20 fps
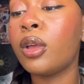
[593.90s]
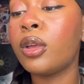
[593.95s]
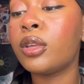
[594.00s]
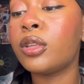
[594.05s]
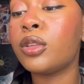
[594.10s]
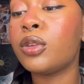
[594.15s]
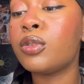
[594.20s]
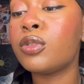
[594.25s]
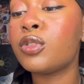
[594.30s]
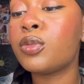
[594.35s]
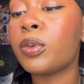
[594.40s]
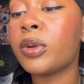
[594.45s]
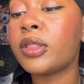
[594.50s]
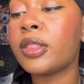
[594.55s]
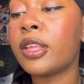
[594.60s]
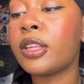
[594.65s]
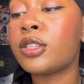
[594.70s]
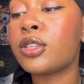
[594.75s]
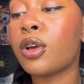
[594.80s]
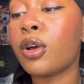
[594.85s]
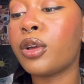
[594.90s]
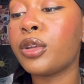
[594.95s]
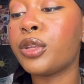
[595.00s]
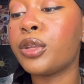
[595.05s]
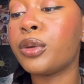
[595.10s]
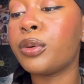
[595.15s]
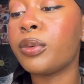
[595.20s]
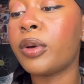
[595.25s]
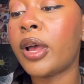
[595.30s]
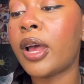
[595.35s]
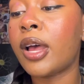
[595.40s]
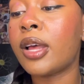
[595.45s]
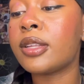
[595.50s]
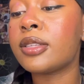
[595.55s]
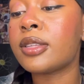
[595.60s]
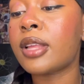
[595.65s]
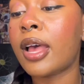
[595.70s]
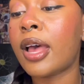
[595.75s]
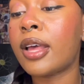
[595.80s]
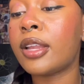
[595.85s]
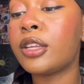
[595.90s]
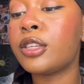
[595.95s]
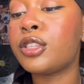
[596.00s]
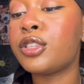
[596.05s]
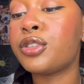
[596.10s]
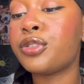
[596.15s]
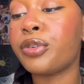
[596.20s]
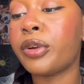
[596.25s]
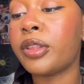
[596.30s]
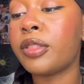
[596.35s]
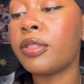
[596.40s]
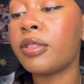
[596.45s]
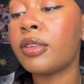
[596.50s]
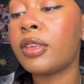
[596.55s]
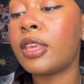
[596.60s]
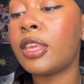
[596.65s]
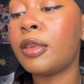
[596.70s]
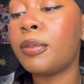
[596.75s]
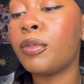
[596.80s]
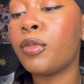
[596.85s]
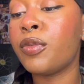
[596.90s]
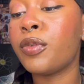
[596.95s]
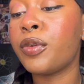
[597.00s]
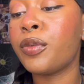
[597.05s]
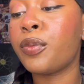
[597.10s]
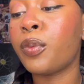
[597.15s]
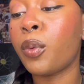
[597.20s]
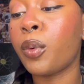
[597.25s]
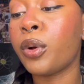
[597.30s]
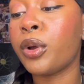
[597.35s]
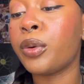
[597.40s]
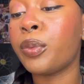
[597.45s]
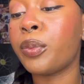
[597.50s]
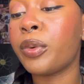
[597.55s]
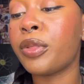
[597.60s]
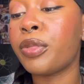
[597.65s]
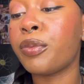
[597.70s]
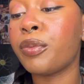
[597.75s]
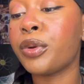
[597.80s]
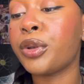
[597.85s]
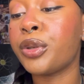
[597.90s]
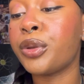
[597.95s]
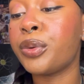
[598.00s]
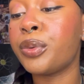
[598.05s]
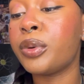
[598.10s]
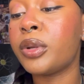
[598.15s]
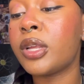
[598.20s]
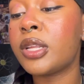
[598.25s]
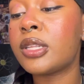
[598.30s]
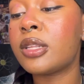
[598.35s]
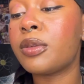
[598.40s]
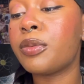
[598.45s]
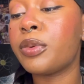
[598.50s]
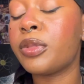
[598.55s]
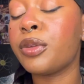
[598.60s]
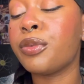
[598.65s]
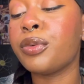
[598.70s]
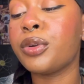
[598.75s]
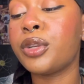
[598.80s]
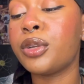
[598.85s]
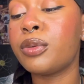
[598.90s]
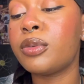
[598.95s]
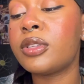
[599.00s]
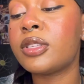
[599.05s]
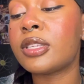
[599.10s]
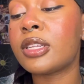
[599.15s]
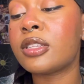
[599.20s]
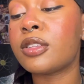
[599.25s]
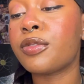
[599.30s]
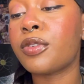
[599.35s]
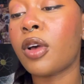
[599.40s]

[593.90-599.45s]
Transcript: Use what they taught you as added strength. Keep moving forward with renewed with a renewed sense of